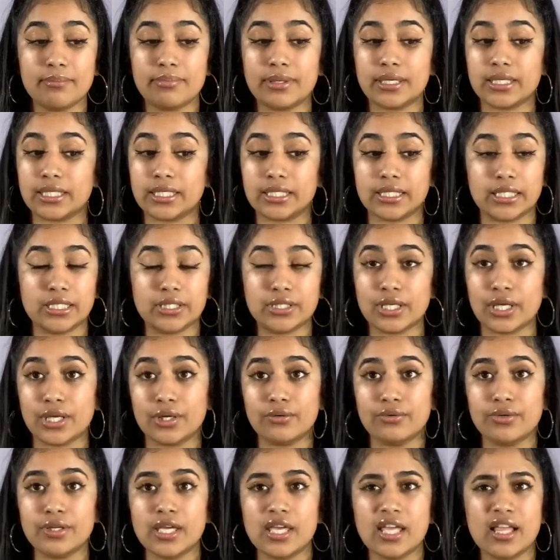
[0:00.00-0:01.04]
But, you
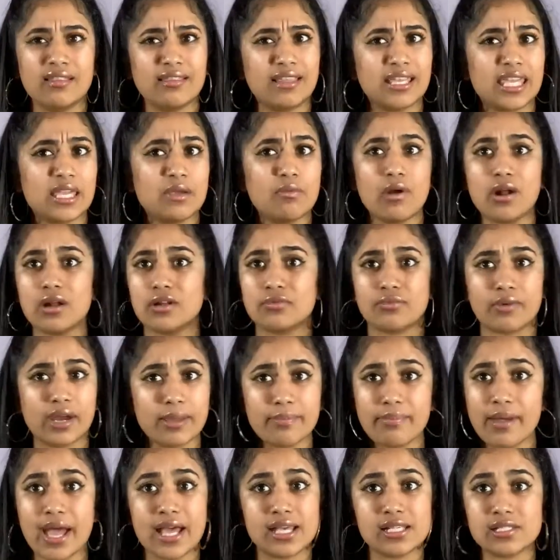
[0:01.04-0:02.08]
know, like, he walked right
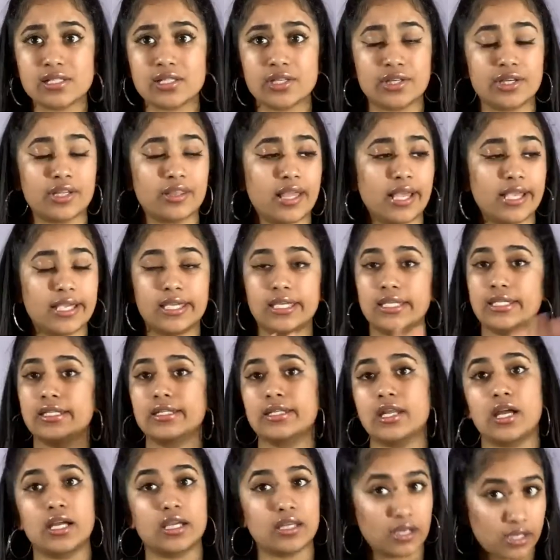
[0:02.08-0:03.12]
past her. Like, he did
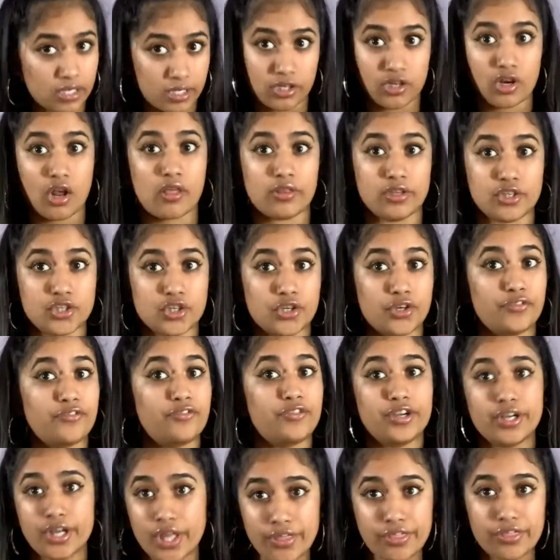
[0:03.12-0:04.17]
not acknowledge her
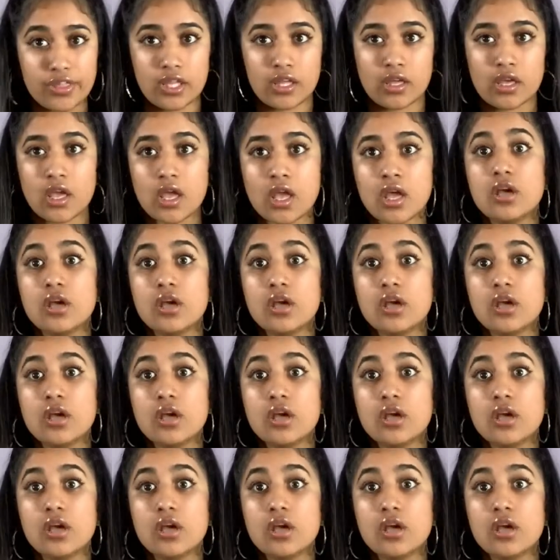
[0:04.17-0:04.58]
for nothing.